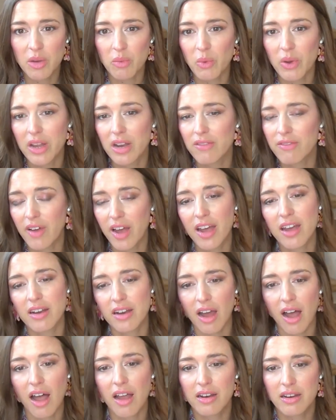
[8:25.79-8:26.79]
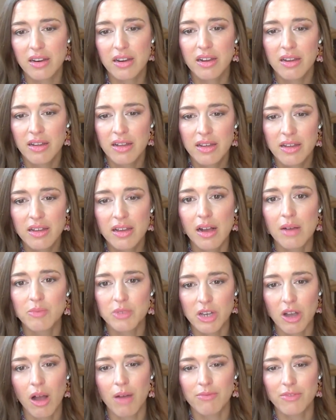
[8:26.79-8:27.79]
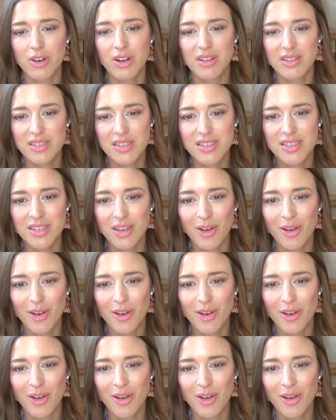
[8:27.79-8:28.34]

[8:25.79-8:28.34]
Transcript: WIN if I had not come to conference.